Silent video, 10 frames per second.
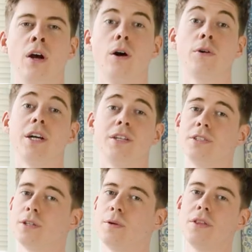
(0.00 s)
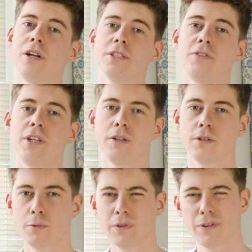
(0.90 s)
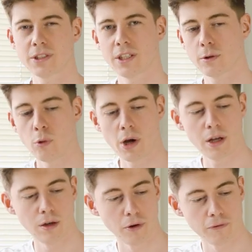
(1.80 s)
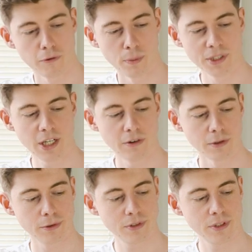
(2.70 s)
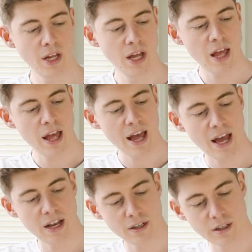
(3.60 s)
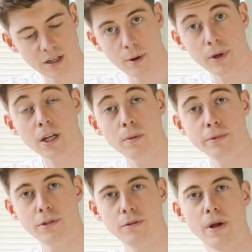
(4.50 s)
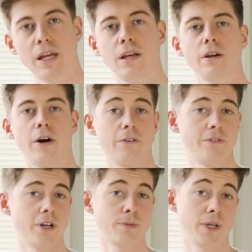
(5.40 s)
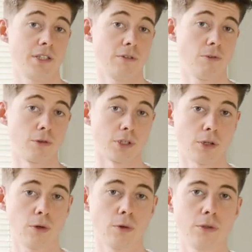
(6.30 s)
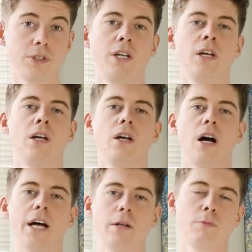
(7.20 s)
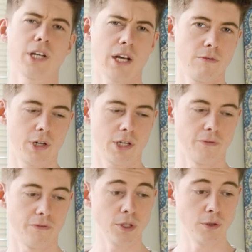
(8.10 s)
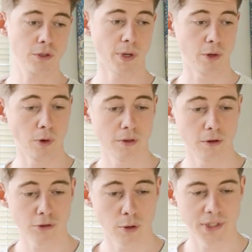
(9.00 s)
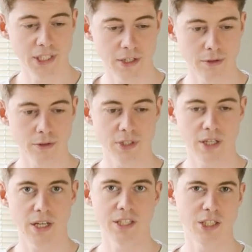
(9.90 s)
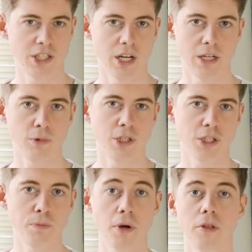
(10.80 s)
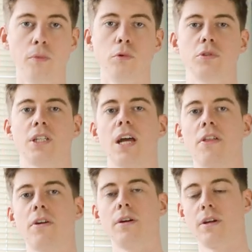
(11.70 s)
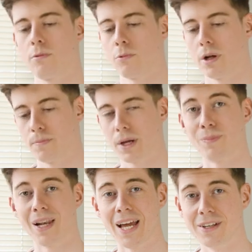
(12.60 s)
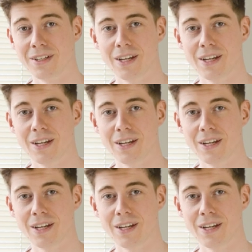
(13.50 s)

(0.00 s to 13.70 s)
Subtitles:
Okay, so in the last videos, we've looked at quite a lot of raw materials. And now when it comes to making our first basic rose accord, I didn't want to get really confused by all of those raw materials. Essentially, I didn't want to just put them all together in one big blend